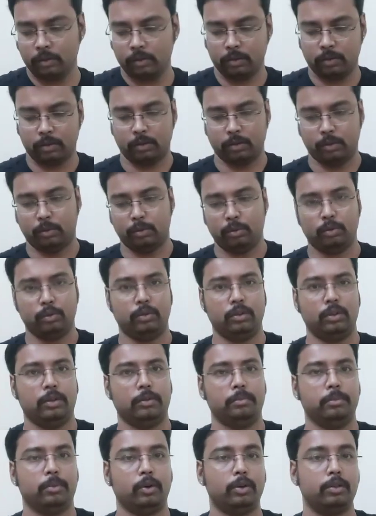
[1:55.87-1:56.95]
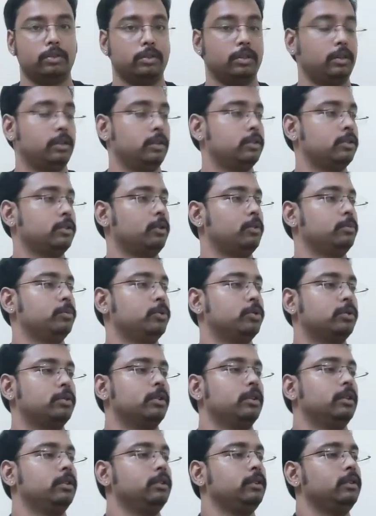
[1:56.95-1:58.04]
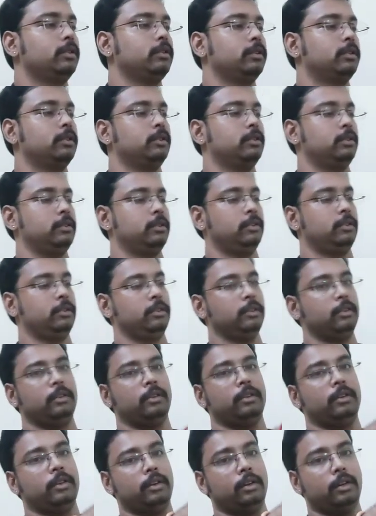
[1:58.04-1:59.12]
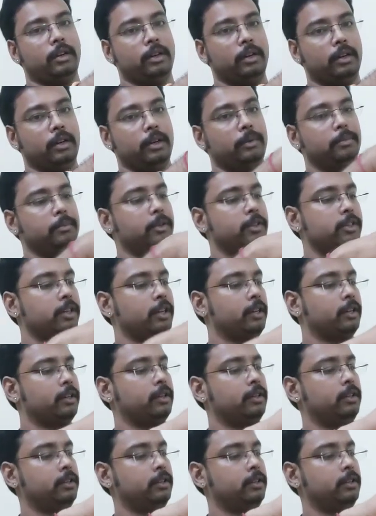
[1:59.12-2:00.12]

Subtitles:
So the unboxing is almost done. Let me check.